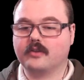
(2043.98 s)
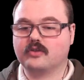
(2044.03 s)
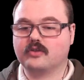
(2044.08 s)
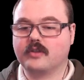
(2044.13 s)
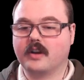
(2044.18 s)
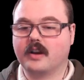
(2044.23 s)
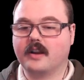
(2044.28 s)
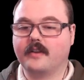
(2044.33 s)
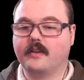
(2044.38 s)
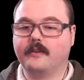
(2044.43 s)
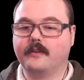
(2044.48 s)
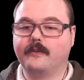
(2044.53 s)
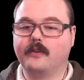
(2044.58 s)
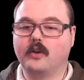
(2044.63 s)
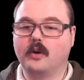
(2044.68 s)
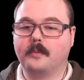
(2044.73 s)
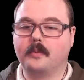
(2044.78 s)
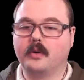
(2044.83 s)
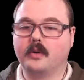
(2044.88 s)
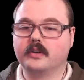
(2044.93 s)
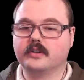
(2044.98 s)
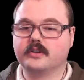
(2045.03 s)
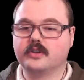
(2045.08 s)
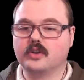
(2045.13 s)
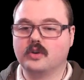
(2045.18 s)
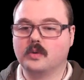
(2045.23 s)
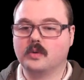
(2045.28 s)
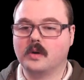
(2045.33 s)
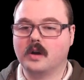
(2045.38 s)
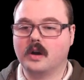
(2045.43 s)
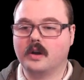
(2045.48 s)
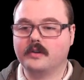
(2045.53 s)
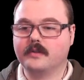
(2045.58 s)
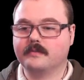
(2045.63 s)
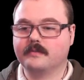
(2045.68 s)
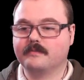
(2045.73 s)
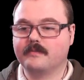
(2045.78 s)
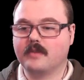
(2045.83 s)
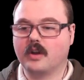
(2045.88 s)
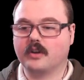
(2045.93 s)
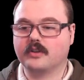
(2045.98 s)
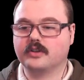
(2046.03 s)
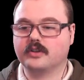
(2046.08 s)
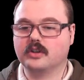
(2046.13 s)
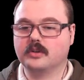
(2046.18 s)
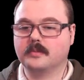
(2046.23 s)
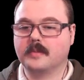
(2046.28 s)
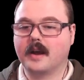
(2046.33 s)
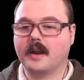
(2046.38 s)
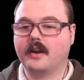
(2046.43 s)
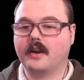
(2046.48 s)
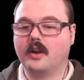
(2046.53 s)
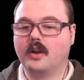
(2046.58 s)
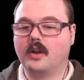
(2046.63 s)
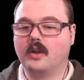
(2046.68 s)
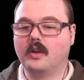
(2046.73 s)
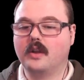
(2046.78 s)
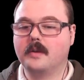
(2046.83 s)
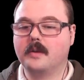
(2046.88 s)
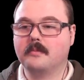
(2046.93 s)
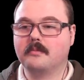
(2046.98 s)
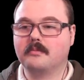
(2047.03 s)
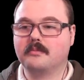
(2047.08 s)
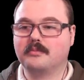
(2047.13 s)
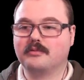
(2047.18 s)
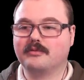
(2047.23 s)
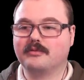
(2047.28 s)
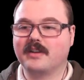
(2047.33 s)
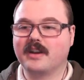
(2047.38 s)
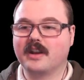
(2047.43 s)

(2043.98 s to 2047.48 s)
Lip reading: train level 4.21. Not too bad at all. Pretty